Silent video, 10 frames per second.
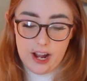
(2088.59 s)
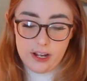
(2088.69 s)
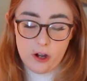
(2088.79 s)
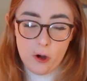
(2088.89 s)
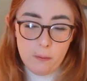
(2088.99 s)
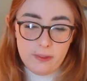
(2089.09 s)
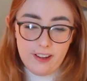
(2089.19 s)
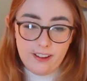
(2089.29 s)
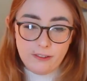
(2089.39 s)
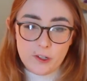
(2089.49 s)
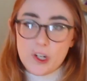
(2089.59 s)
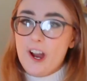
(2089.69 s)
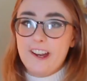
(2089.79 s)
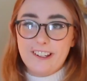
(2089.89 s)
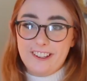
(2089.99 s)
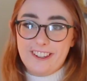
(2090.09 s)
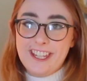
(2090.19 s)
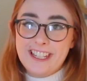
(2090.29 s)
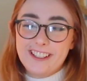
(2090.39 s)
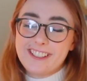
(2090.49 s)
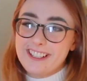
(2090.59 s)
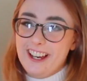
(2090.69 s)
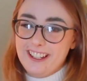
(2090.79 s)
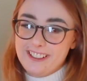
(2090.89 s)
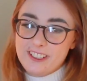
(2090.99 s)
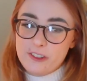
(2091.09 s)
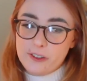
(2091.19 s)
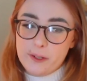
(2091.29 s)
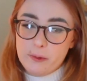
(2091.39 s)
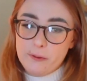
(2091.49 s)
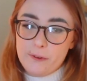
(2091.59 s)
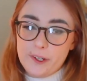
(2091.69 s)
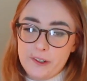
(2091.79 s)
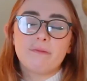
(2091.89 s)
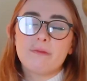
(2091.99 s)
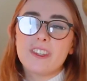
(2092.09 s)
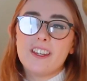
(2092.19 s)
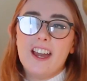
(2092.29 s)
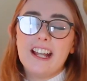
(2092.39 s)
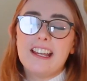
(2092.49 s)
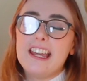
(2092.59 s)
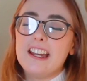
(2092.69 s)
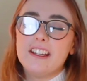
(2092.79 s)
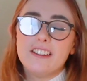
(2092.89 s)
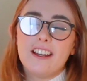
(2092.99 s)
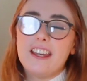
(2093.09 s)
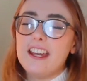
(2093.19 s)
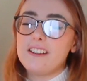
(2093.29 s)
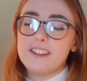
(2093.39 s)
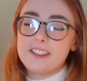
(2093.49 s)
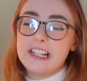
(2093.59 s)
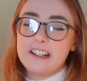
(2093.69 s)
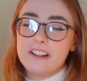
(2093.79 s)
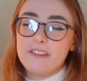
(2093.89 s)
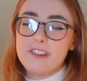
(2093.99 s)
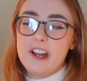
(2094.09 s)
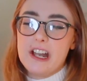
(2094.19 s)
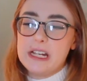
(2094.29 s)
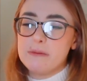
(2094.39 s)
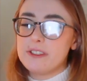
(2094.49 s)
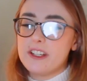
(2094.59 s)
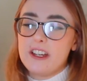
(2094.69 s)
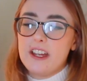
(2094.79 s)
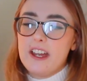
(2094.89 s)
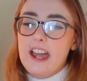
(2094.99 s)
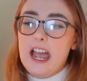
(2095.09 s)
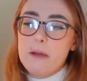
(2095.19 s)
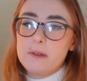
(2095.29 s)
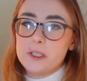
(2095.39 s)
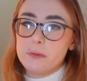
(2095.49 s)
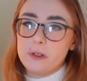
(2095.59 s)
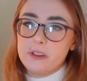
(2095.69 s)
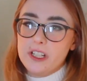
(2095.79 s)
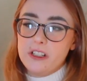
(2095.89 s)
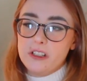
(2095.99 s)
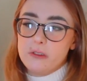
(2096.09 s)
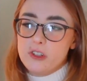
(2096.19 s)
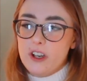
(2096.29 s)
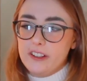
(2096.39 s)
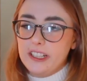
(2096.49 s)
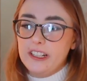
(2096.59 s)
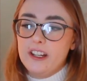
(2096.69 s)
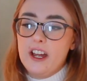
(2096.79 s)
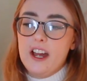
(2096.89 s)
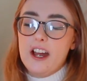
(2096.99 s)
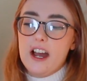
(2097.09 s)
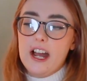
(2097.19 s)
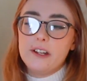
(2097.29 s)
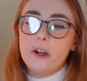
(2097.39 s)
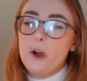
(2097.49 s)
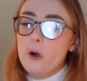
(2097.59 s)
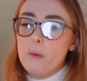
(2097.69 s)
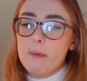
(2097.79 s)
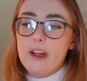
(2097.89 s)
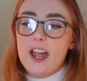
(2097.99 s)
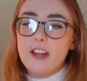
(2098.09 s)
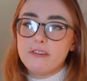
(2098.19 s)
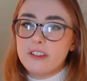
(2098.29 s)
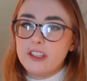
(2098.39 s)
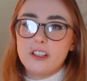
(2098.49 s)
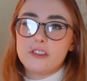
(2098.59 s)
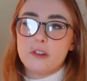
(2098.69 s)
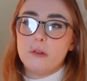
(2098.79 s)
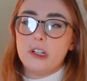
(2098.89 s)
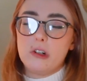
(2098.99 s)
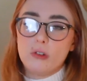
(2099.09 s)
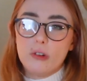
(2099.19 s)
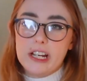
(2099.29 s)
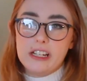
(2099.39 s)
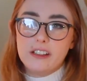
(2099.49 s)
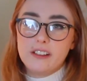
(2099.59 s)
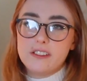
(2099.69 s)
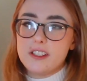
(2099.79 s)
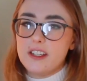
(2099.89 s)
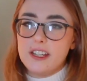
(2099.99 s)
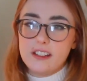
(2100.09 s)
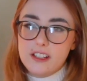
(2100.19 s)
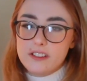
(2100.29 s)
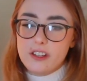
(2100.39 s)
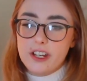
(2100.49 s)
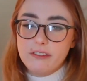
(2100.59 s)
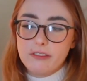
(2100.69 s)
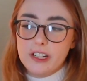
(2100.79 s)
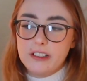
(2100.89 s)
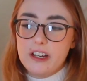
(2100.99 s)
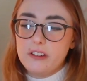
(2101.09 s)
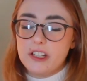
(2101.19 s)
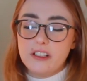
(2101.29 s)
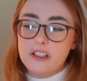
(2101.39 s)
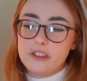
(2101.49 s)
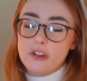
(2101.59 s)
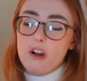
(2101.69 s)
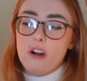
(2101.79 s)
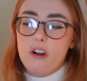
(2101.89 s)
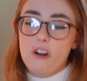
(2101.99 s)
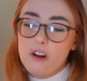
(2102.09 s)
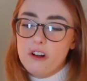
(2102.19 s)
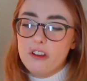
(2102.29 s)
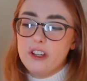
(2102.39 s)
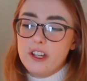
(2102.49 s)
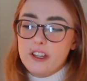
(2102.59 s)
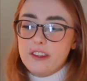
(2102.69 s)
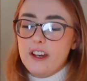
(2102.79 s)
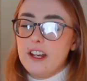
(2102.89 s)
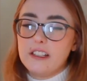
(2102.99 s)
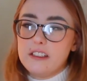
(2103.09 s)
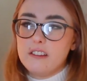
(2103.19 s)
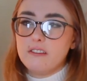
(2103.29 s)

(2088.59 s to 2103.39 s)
hope that if you try any of these that it's enjoyable for you. I cannot say it enough times. happiest birthday to you, Johnny. I hope everything is going great in his life right now. That is all that I can